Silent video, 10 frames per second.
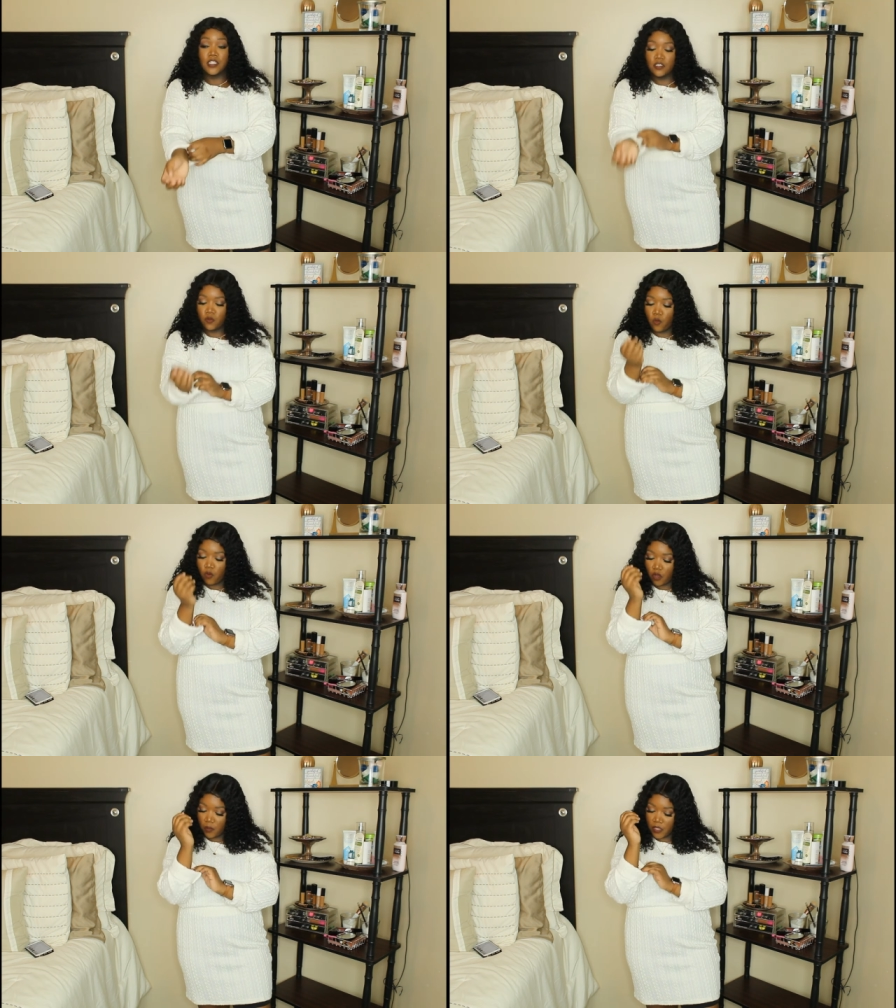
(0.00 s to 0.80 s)
it's
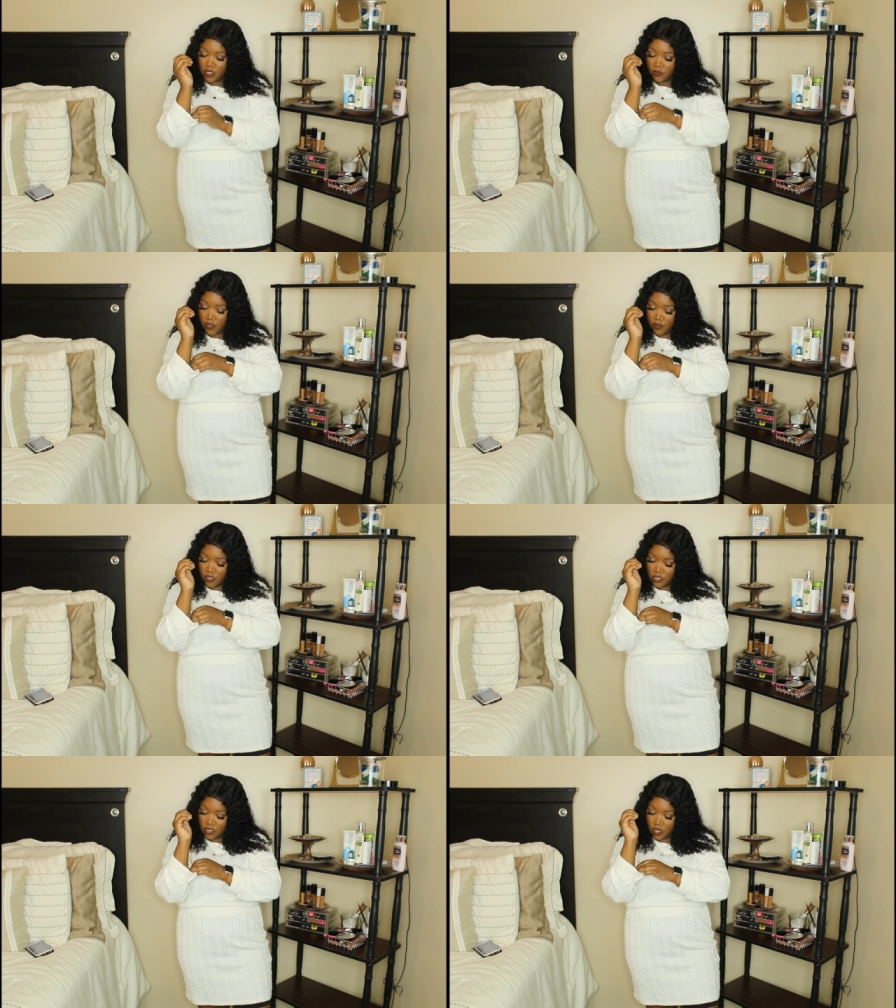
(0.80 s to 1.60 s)
warm, it's
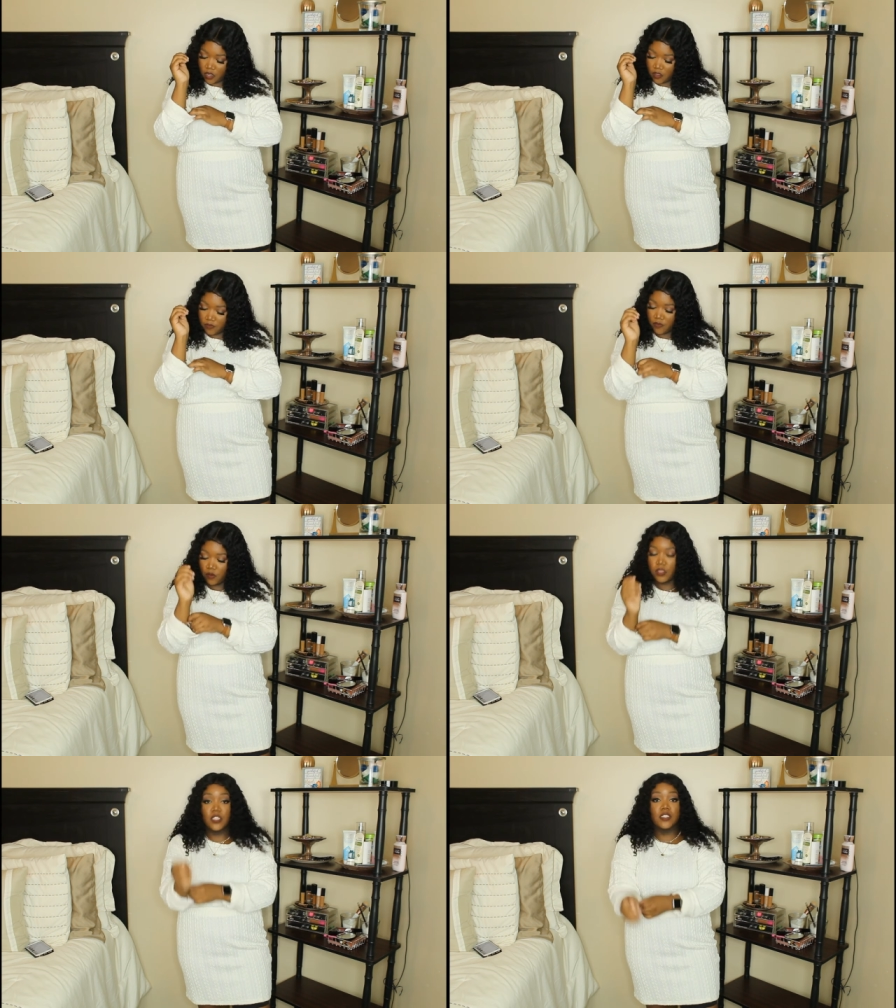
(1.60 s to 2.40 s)
very soft
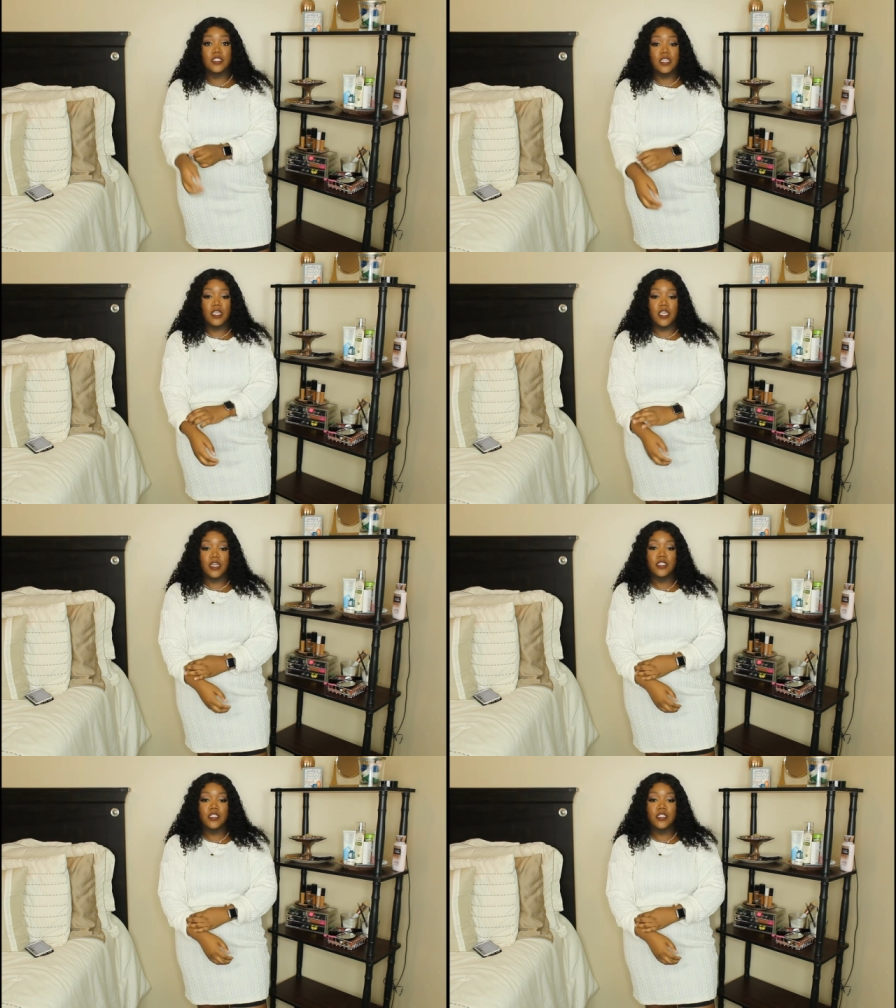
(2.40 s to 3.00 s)
on the skin.